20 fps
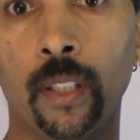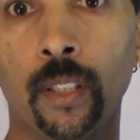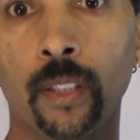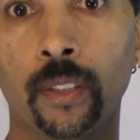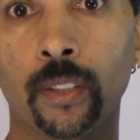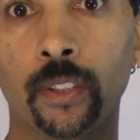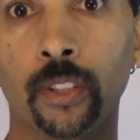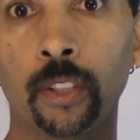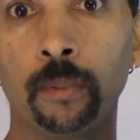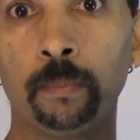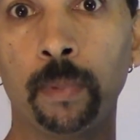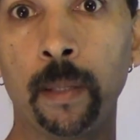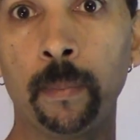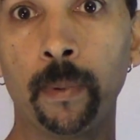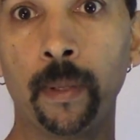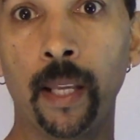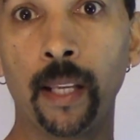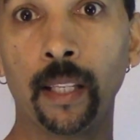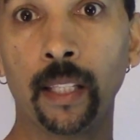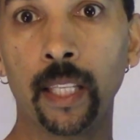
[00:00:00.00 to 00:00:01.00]
some people
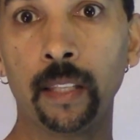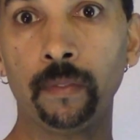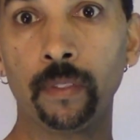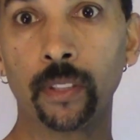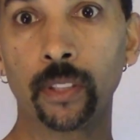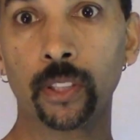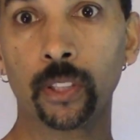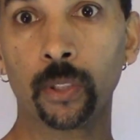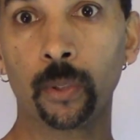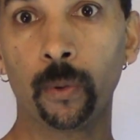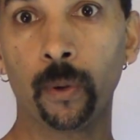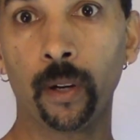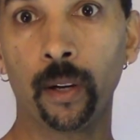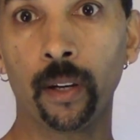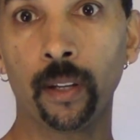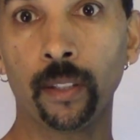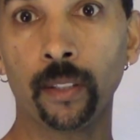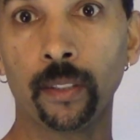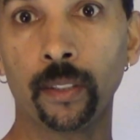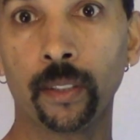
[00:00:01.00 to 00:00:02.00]
they leave it
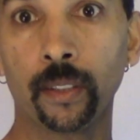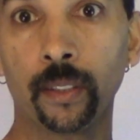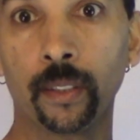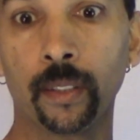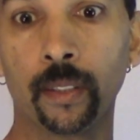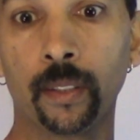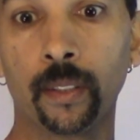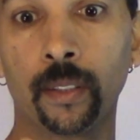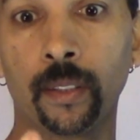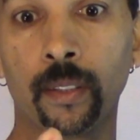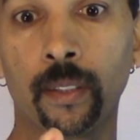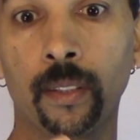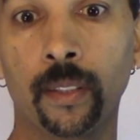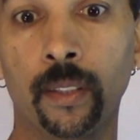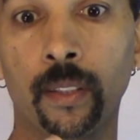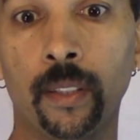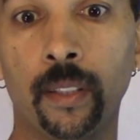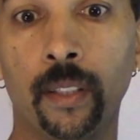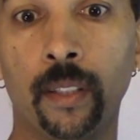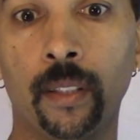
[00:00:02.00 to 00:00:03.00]
square,
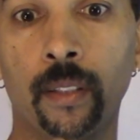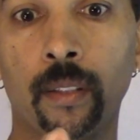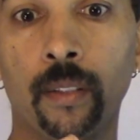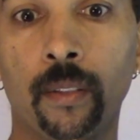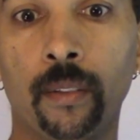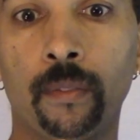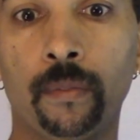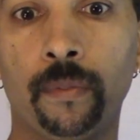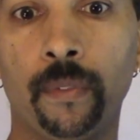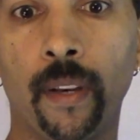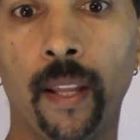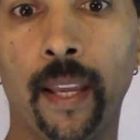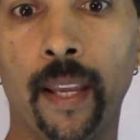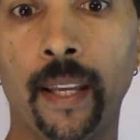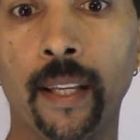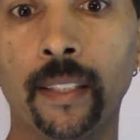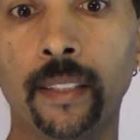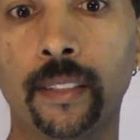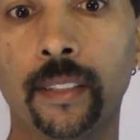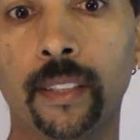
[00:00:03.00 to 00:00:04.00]

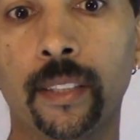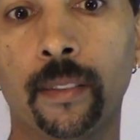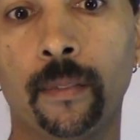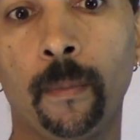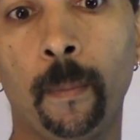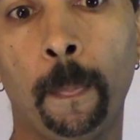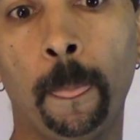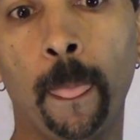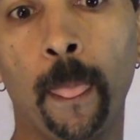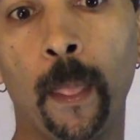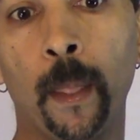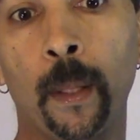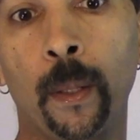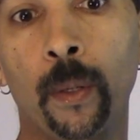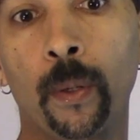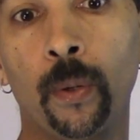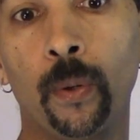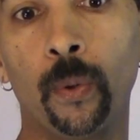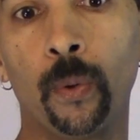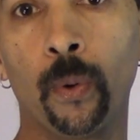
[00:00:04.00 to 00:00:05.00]
flat,
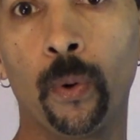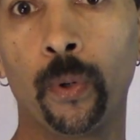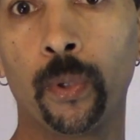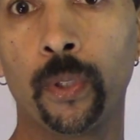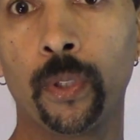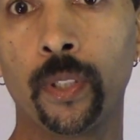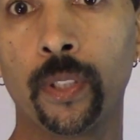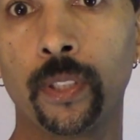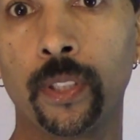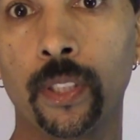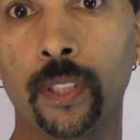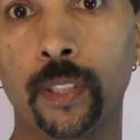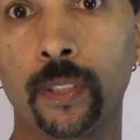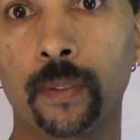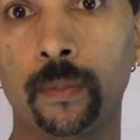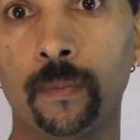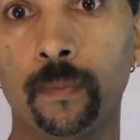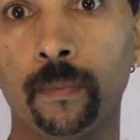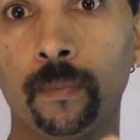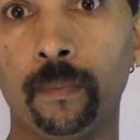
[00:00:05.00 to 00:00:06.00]
or you can
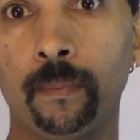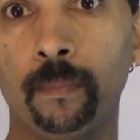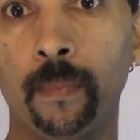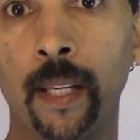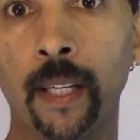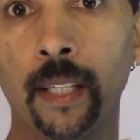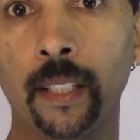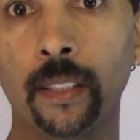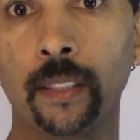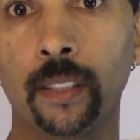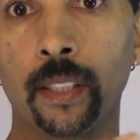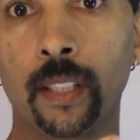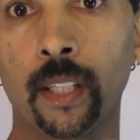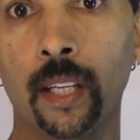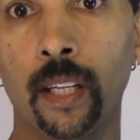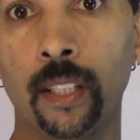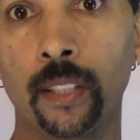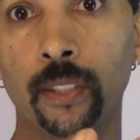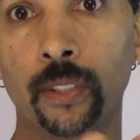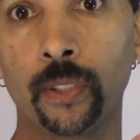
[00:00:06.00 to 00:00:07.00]
just make a little
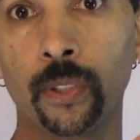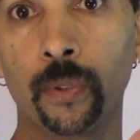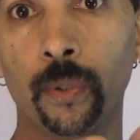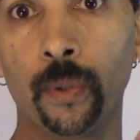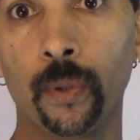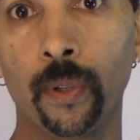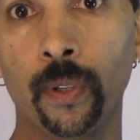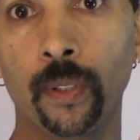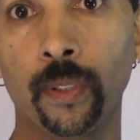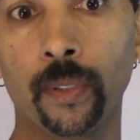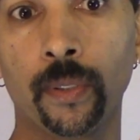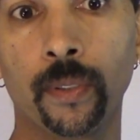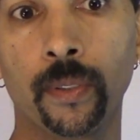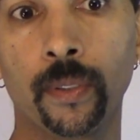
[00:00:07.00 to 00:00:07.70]
contour